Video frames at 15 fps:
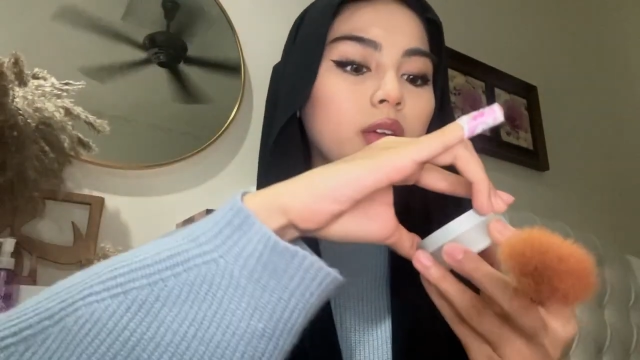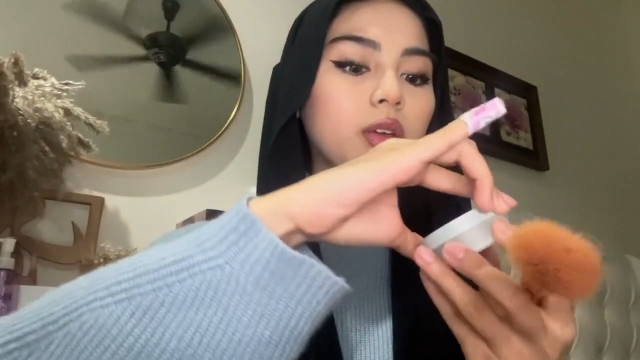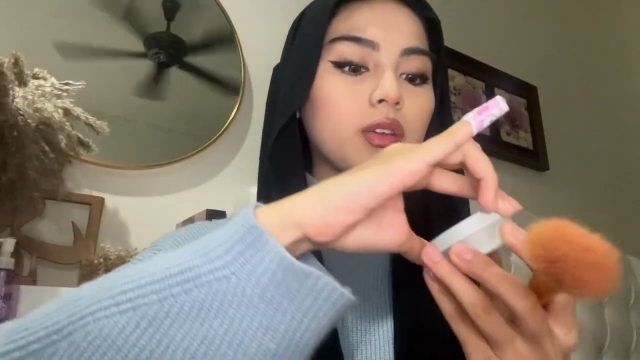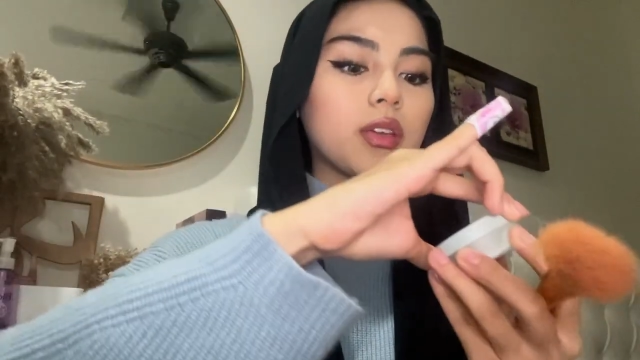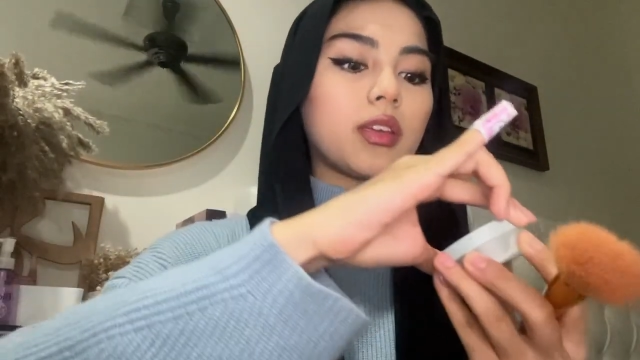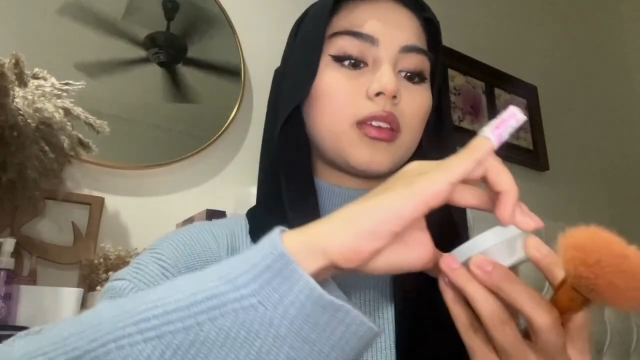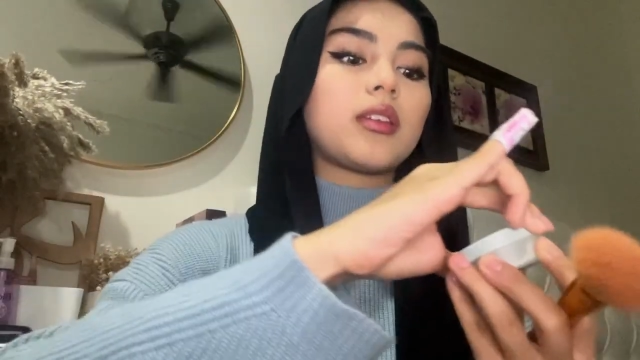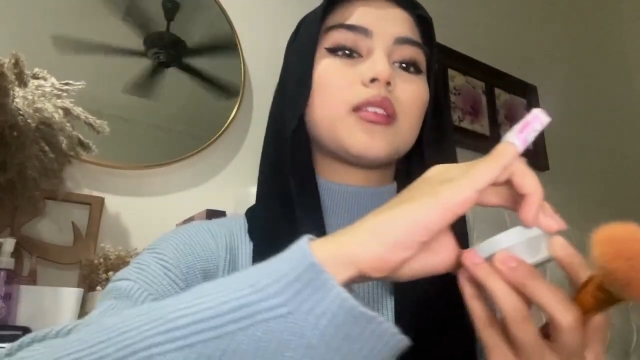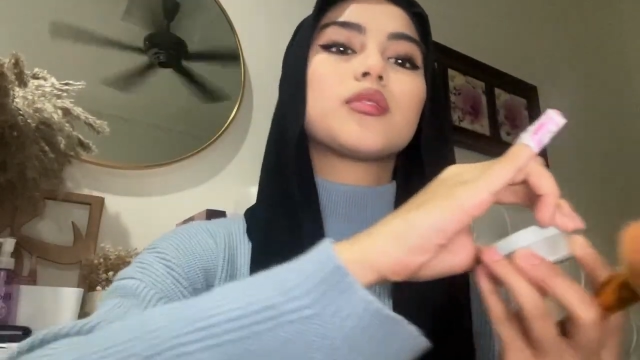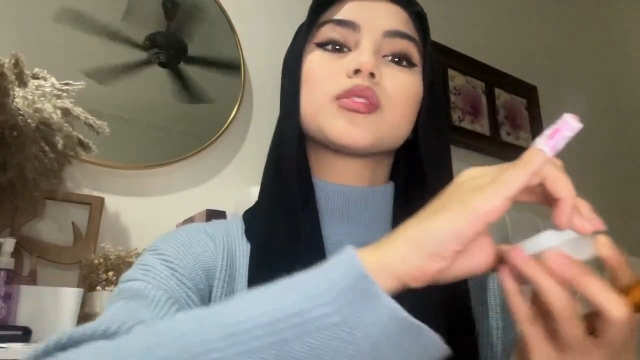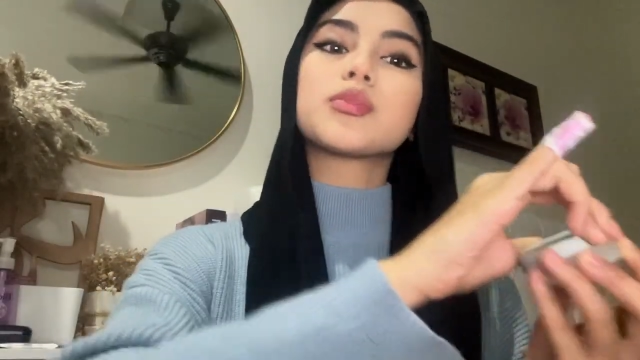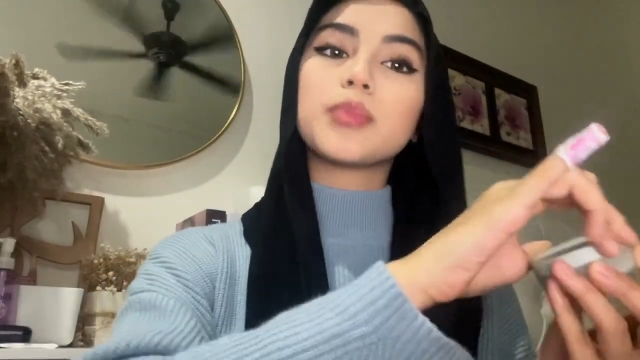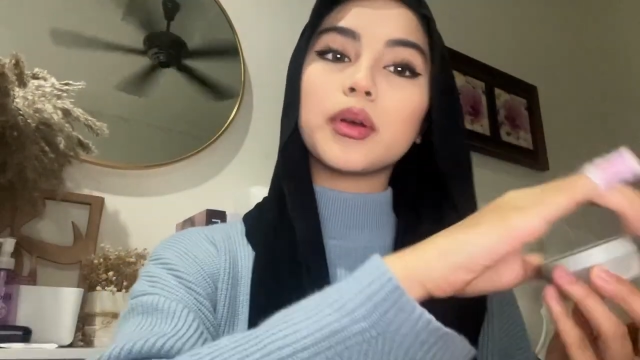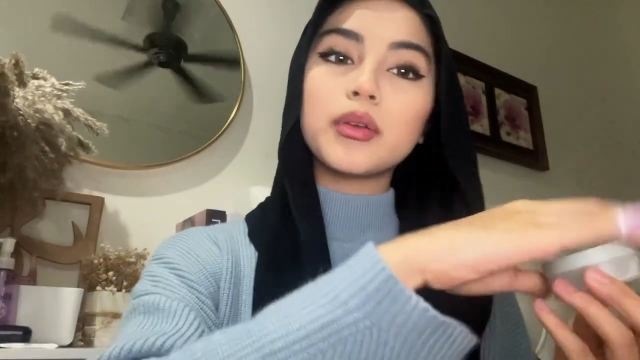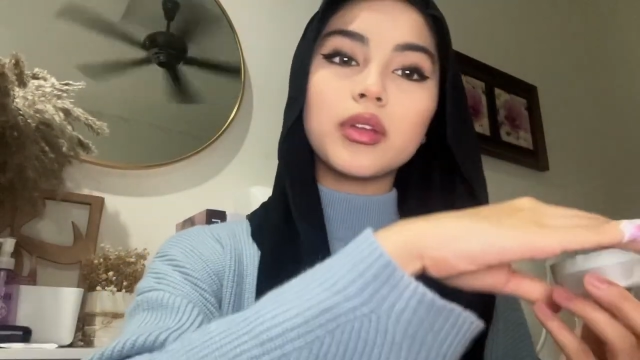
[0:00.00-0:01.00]
Okay, loose
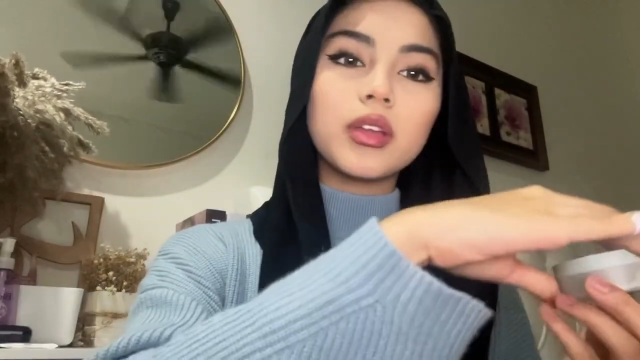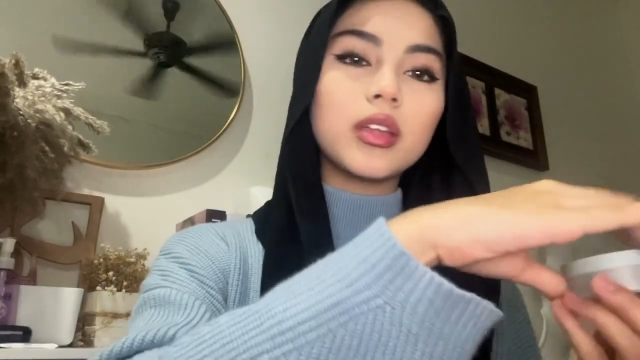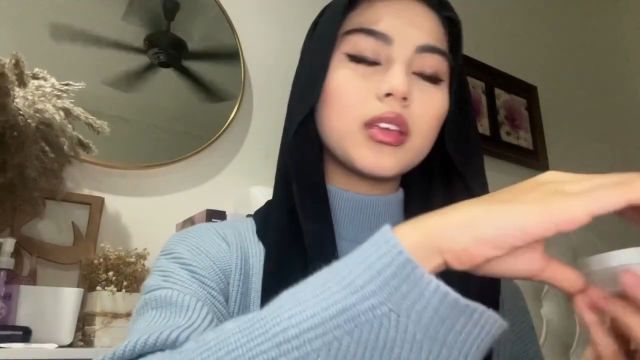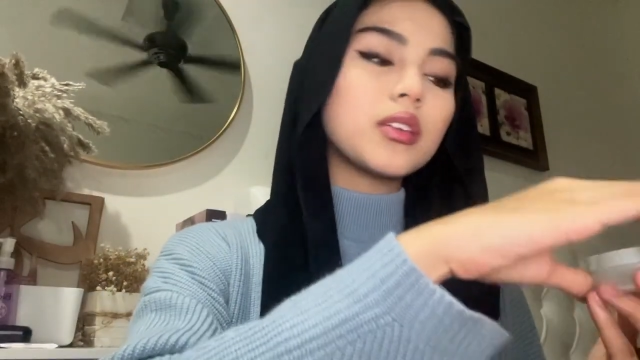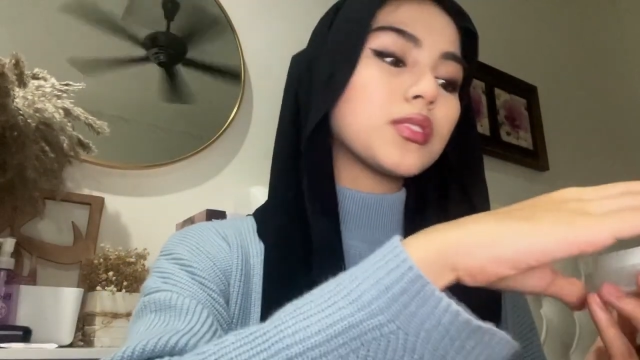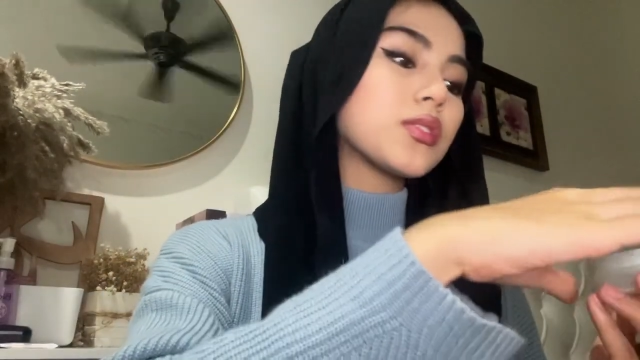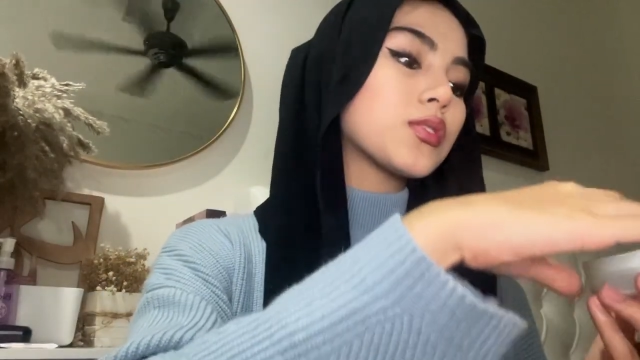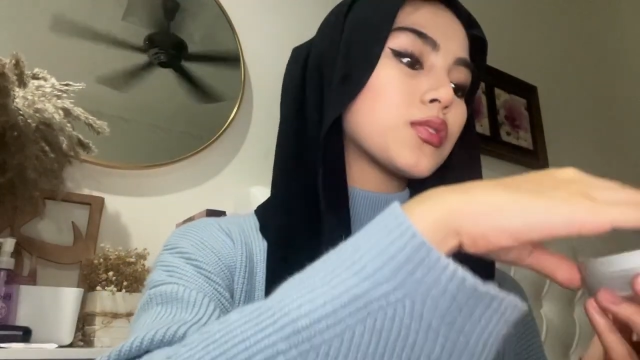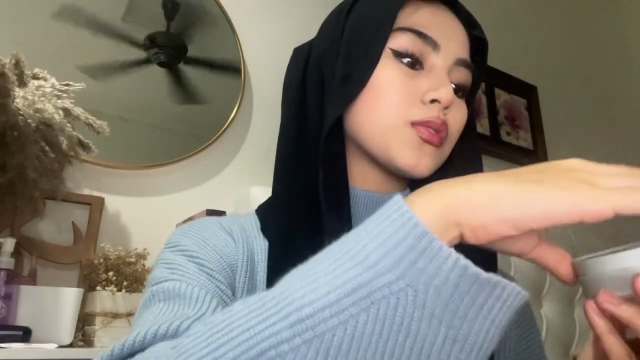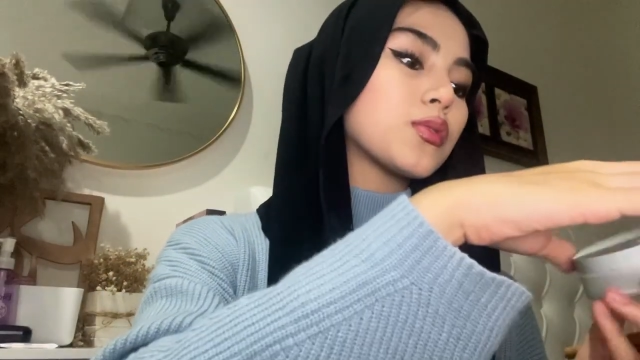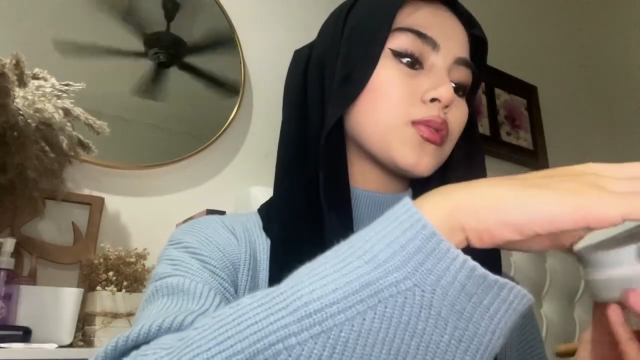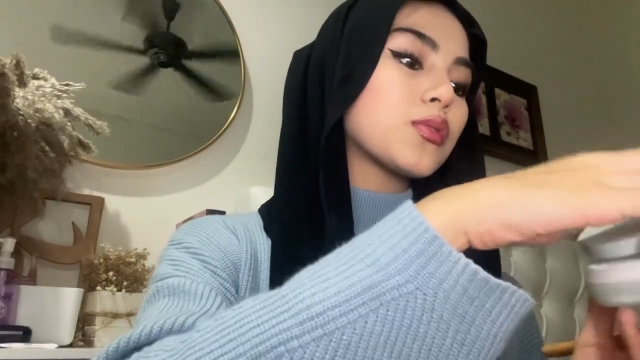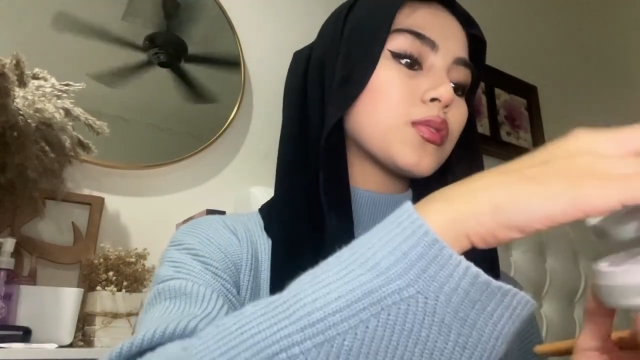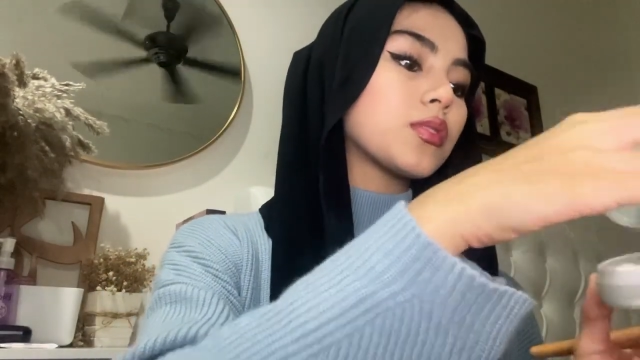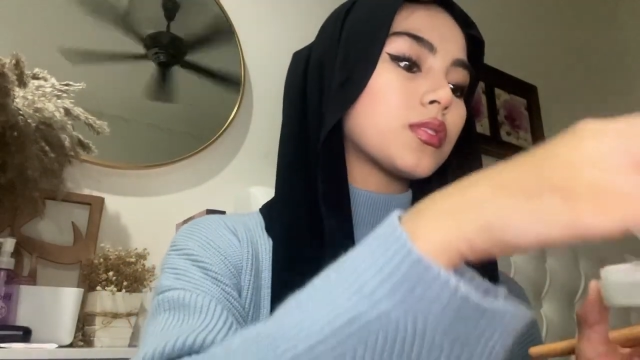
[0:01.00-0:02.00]
powder ni is
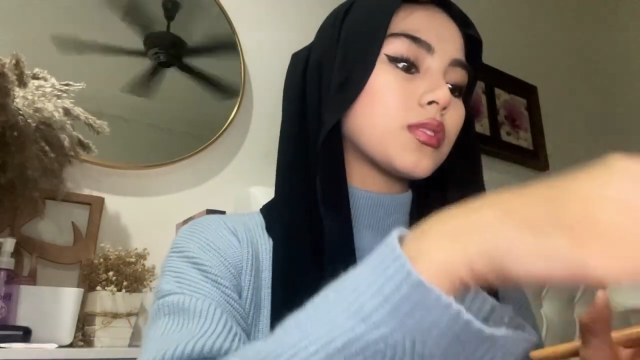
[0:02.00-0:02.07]
to